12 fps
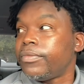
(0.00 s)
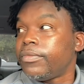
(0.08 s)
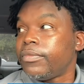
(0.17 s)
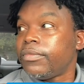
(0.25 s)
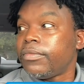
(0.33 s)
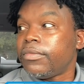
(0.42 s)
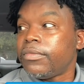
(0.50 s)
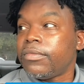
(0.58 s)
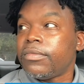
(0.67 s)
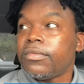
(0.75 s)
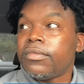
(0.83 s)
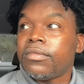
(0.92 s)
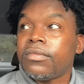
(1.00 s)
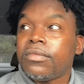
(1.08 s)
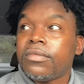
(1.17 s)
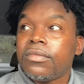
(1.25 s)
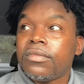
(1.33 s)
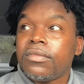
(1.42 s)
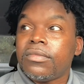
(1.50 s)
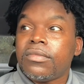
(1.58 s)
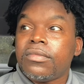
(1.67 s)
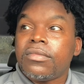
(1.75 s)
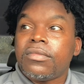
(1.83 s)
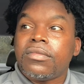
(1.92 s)

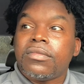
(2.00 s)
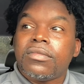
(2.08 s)
No one is speaking in this clip.